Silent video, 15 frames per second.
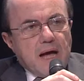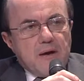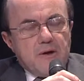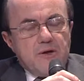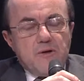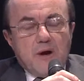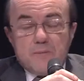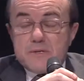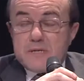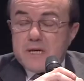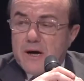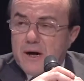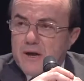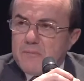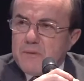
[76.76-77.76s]
Europe's
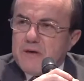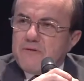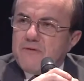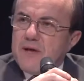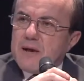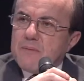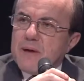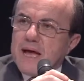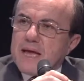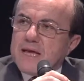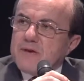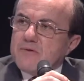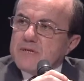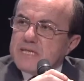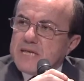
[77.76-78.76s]
economy fell back
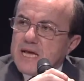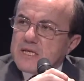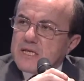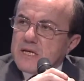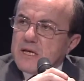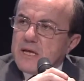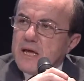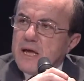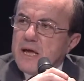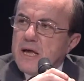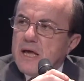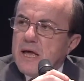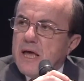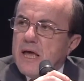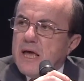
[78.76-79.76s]
in recession
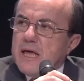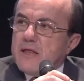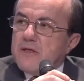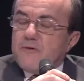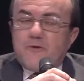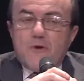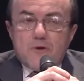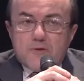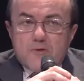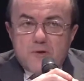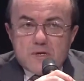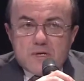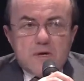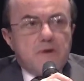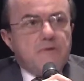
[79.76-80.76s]
in the fourth
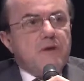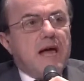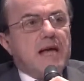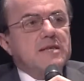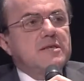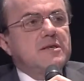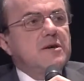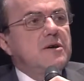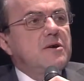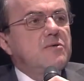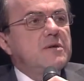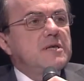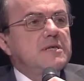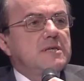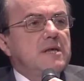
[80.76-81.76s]
quarter of last year,
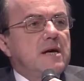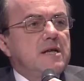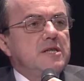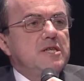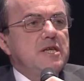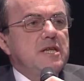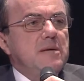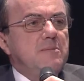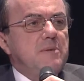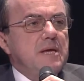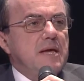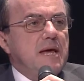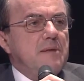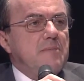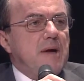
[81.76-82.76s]
with
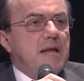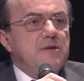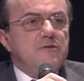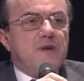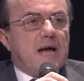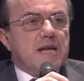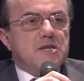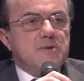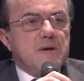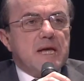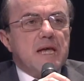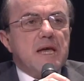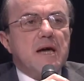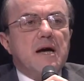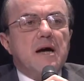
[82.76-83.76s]
GDP and
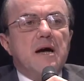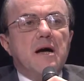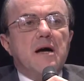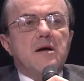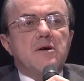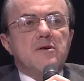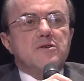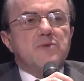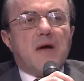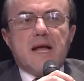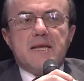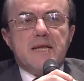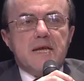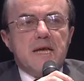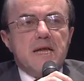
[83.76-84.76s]
manufacturing
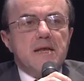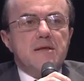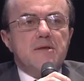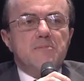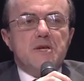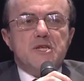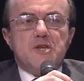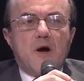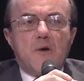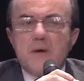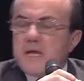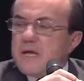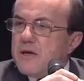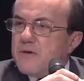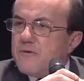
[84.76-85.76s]
contracting in the
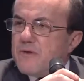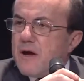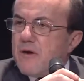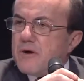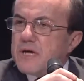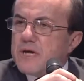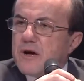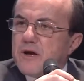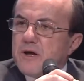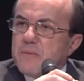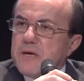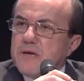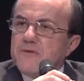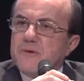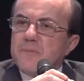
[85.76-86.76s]
majority of our
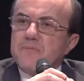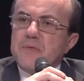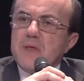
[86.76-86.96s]
economies.